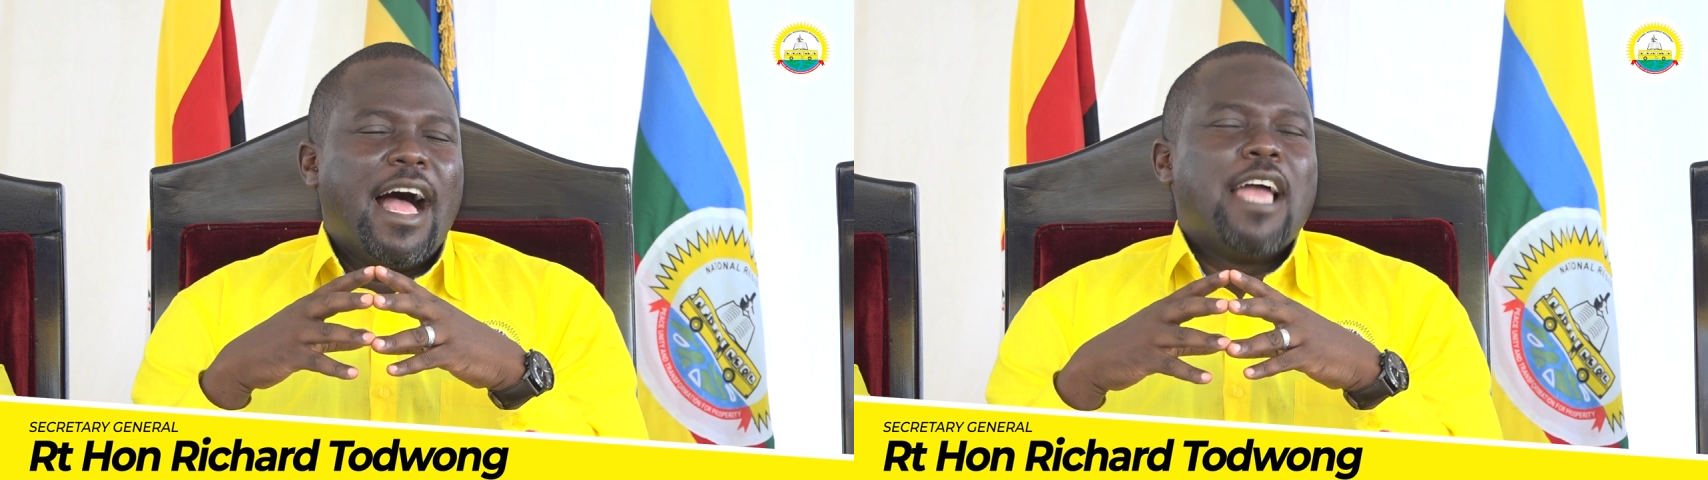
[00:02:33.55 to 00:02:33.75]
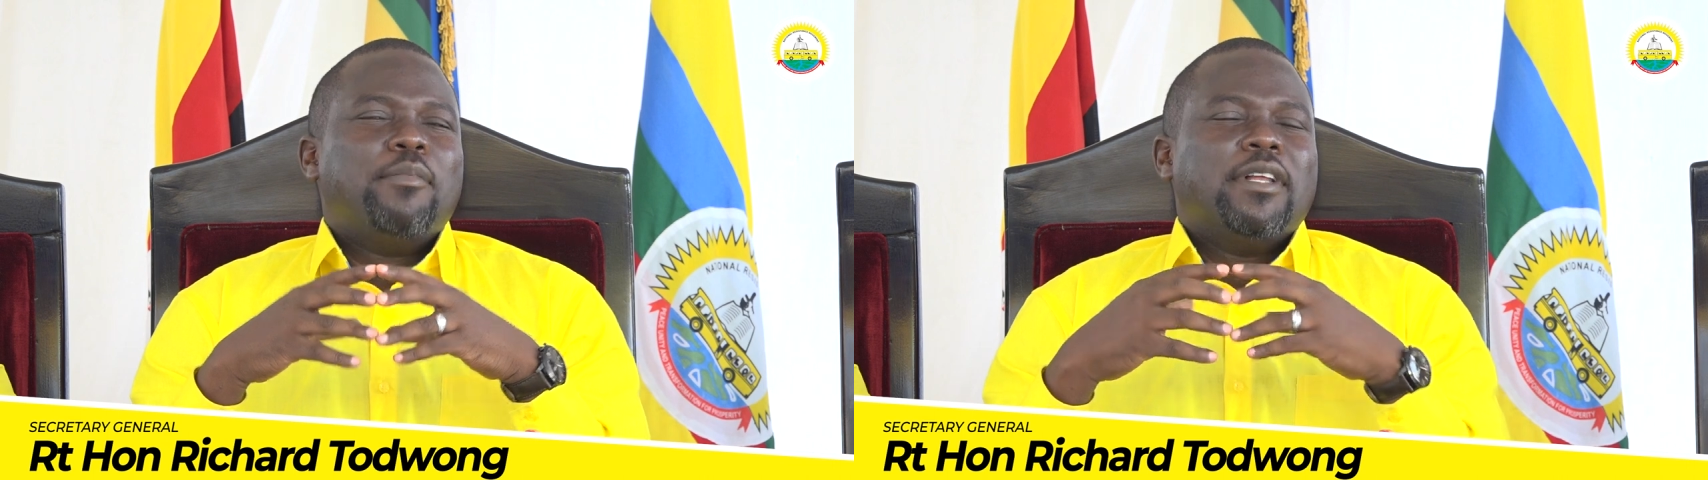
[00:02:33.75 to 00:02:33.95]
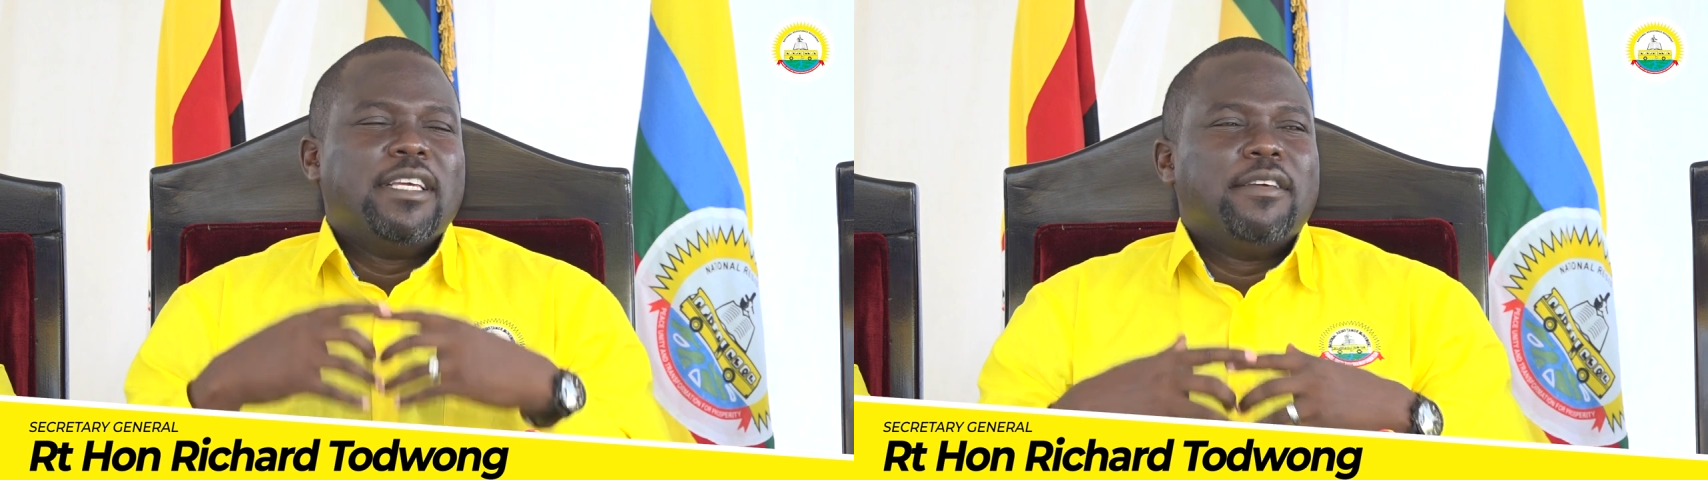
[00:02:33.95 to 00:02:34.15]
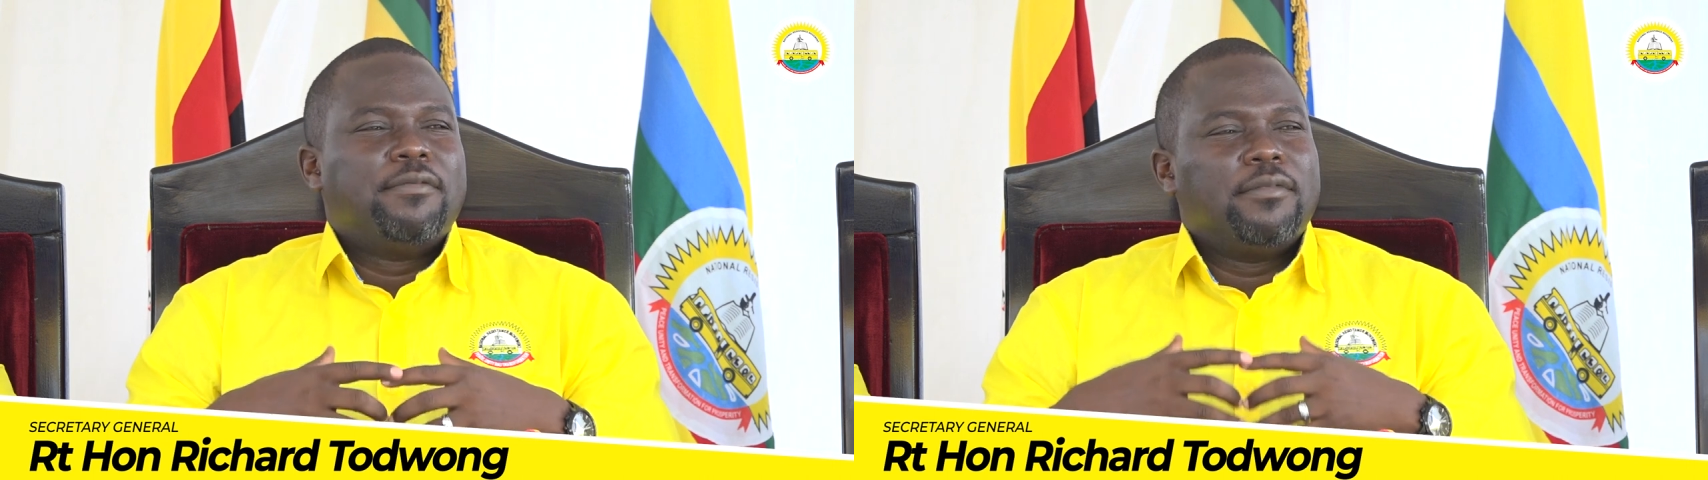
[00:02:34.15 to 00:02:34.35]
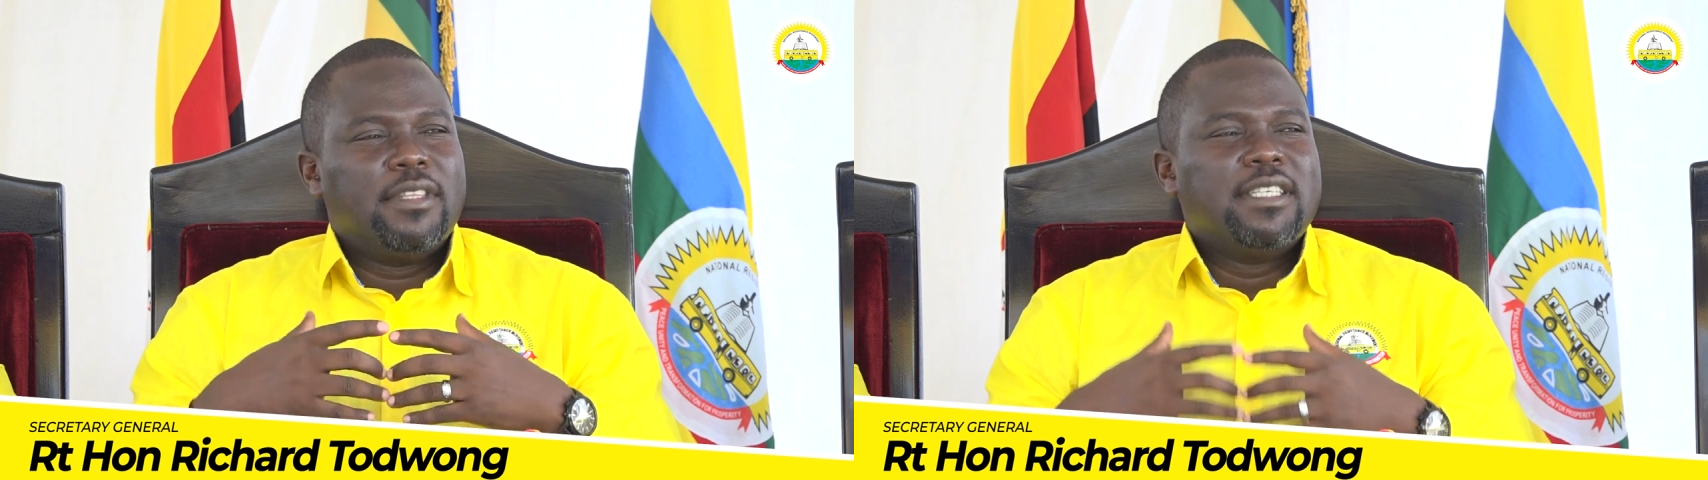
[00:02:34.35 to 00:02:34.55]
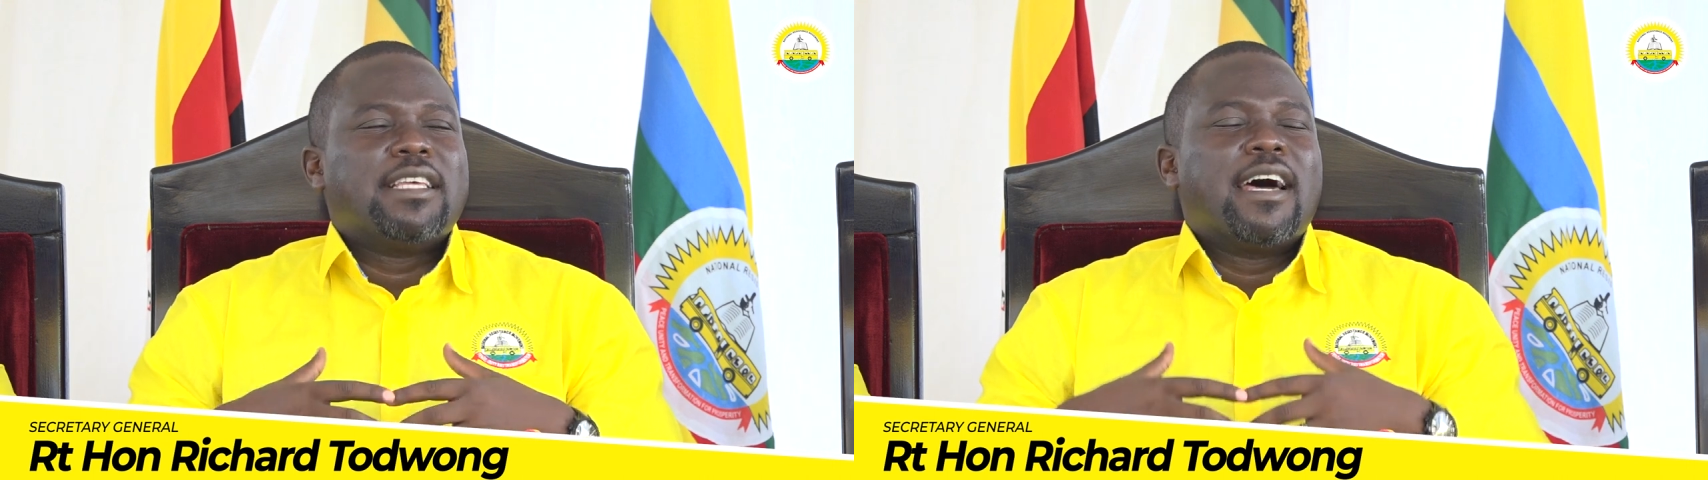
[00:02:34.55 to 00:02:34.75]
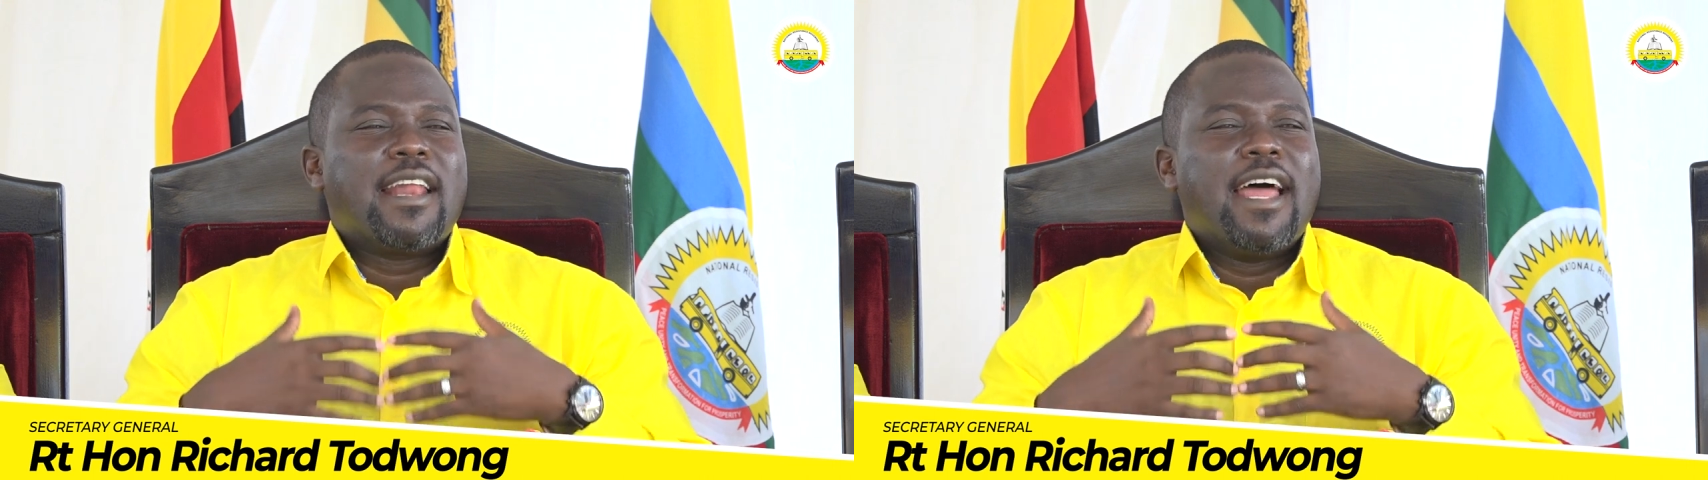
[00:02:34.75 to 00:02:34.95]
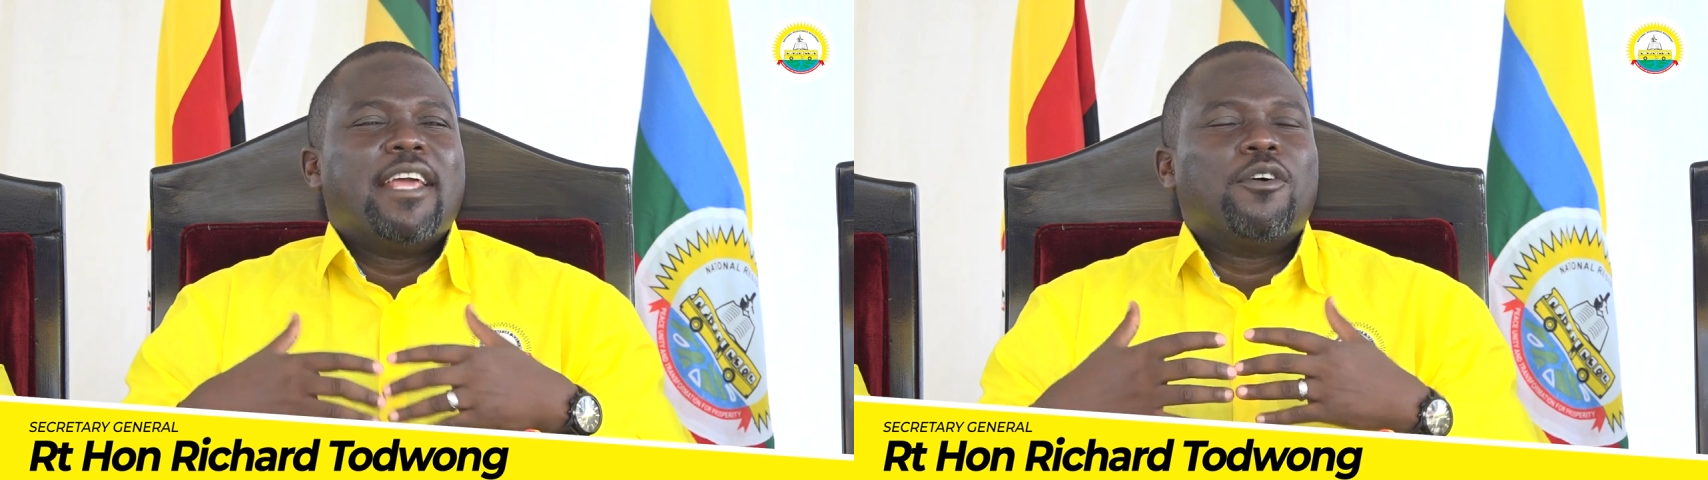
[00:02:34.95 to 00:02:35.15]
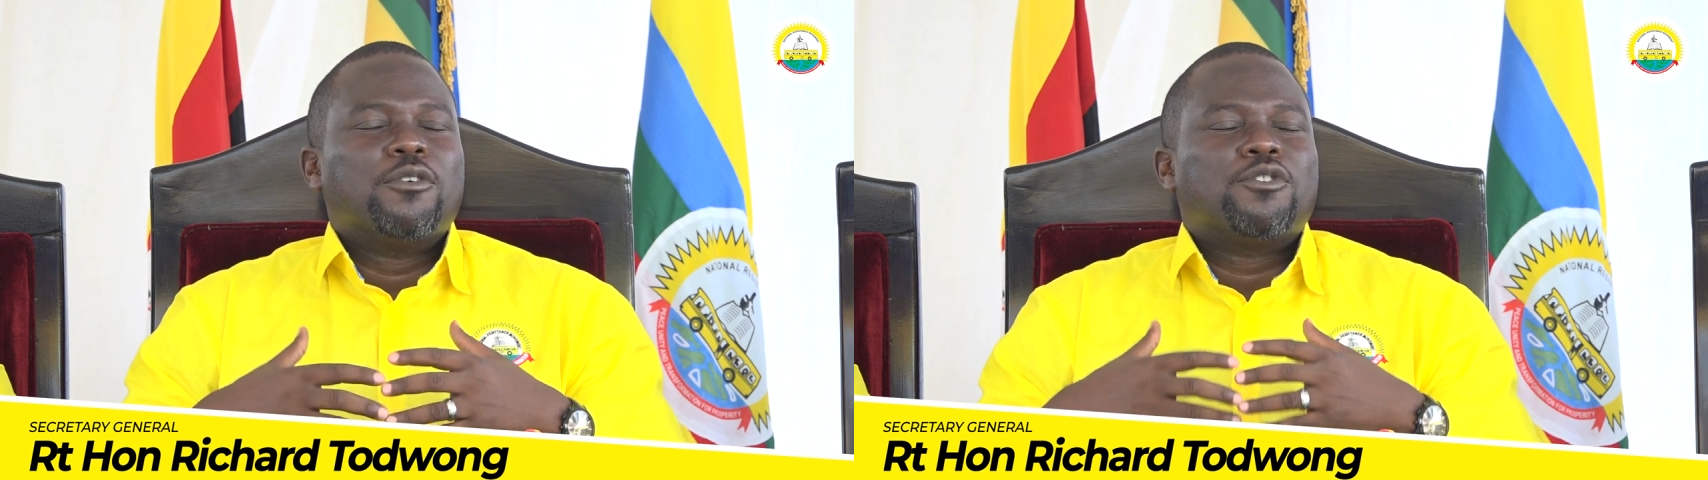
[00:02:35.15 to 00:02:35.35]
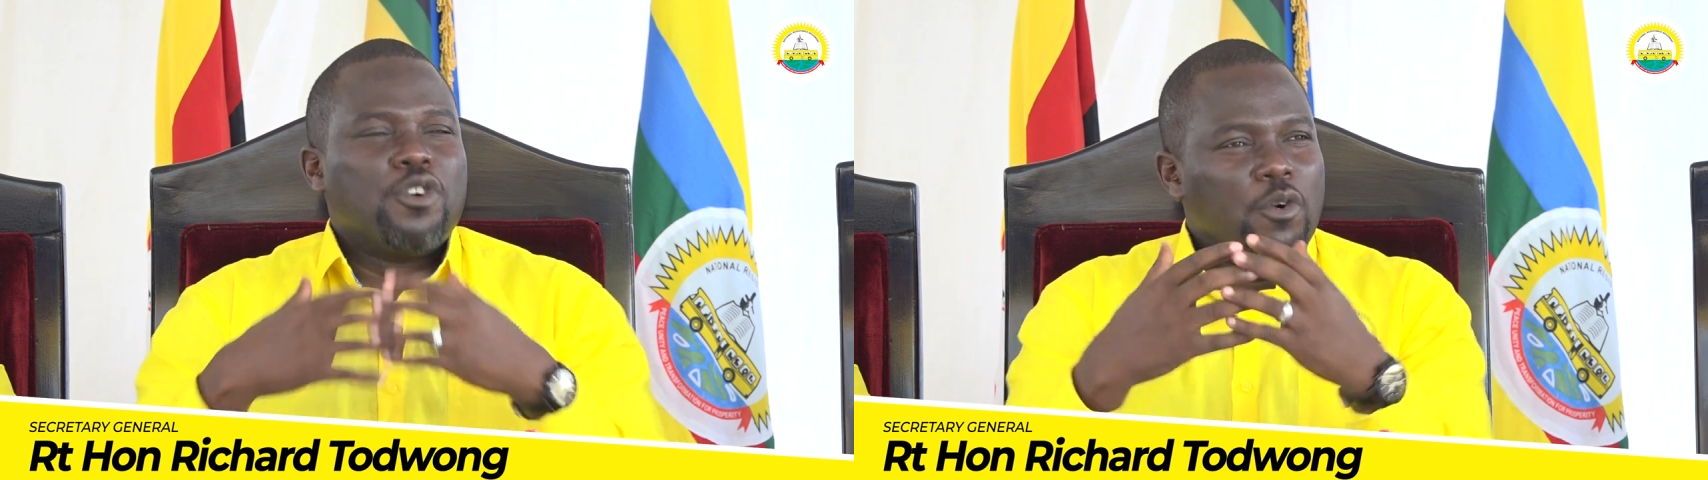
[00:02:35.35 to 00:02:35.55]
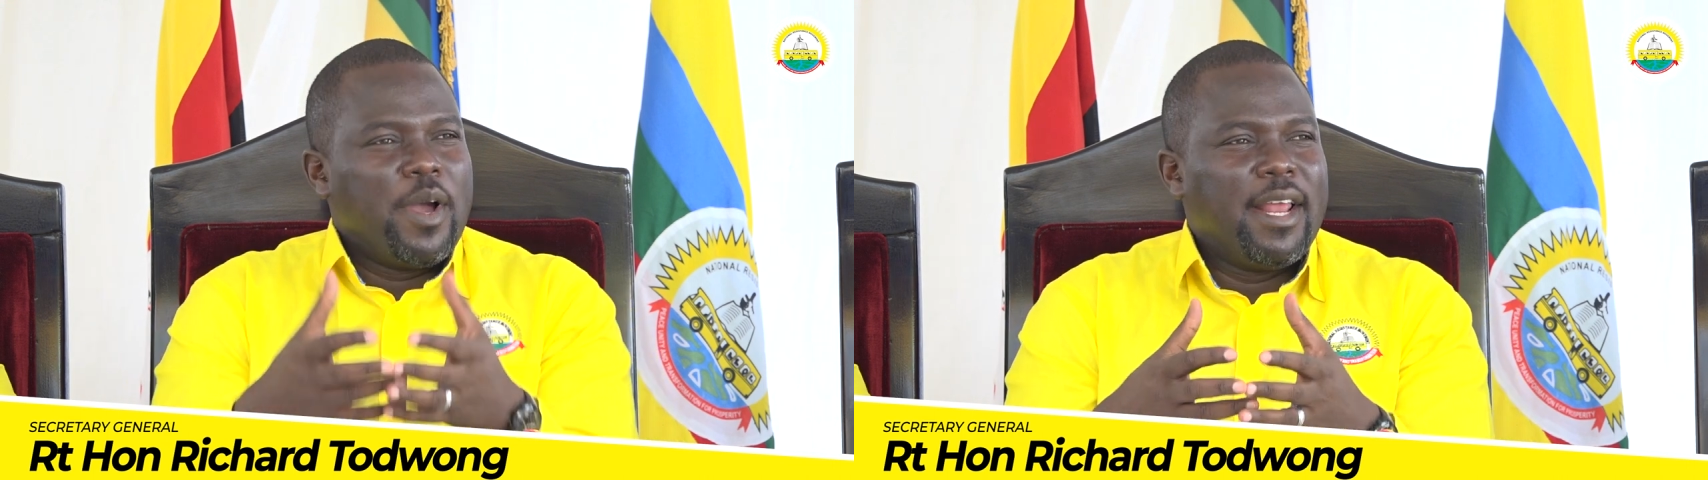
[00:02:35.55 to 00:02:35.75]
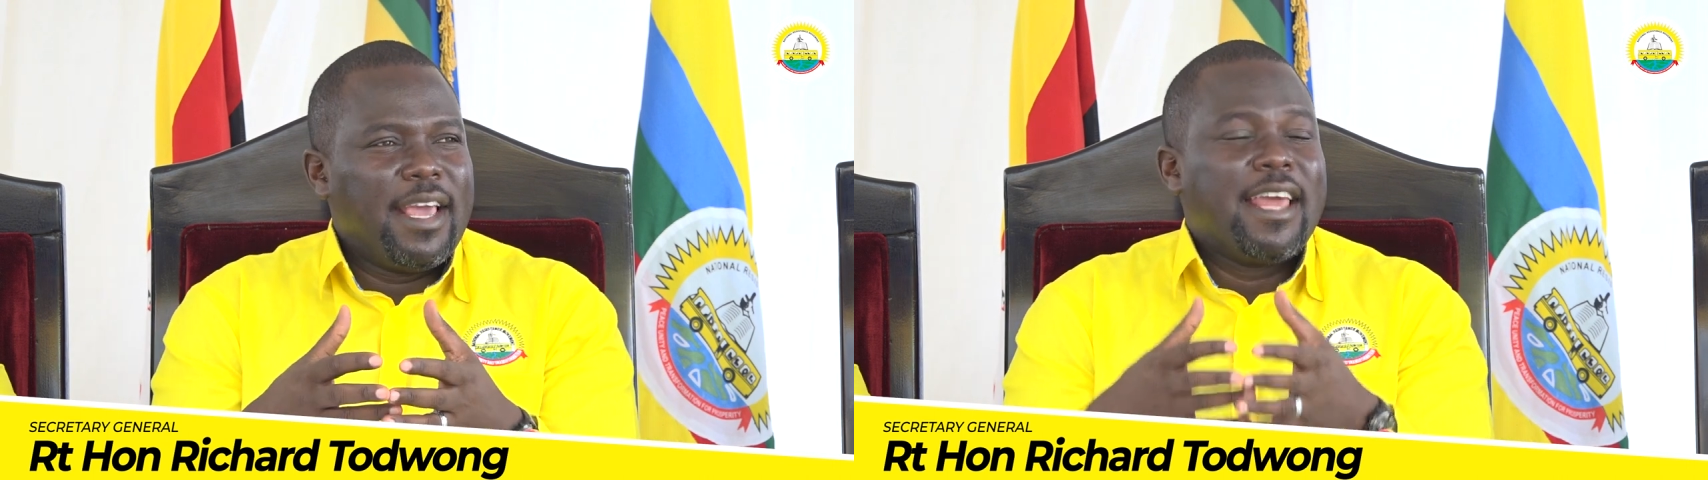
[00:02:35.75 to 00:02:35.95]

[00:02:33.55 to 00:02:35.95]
I believe these are running on so well,